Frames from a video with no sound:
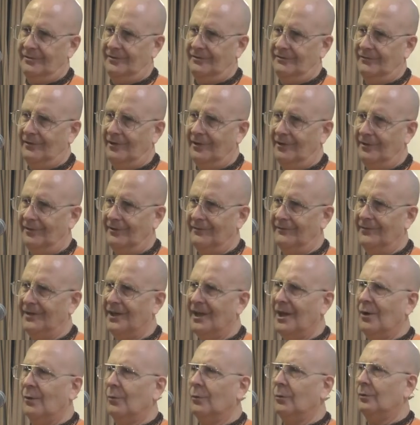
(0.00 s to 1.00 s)
involved
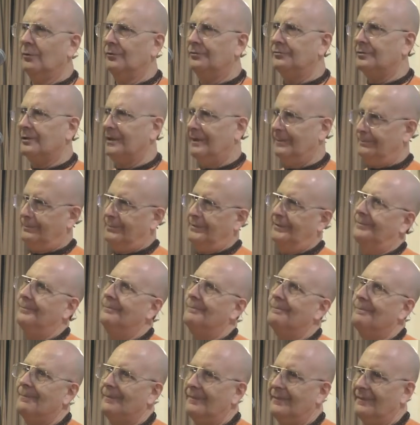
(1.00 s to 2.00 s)
will trip
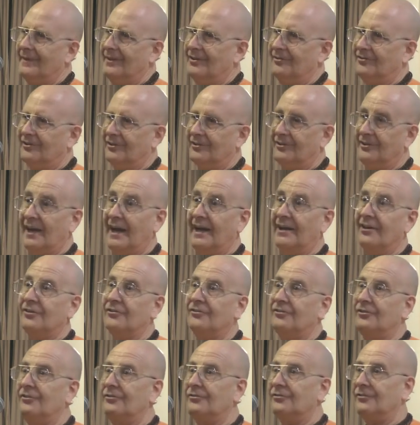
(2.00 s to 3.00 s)
this entire
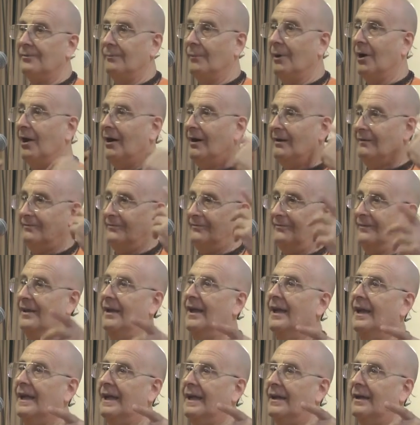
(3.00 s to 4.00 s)
system off
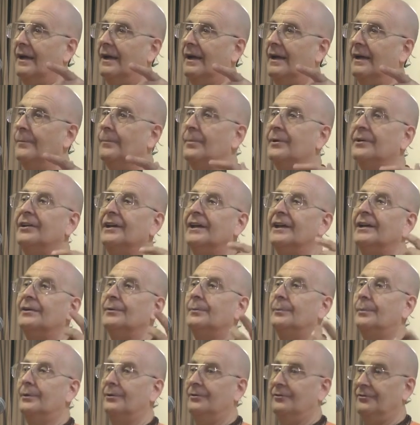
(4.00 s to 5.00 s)
in a particular
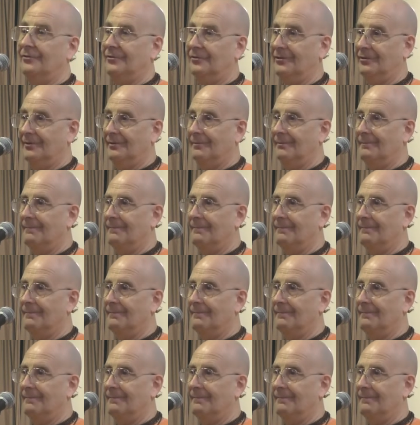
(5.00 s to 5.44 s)
person.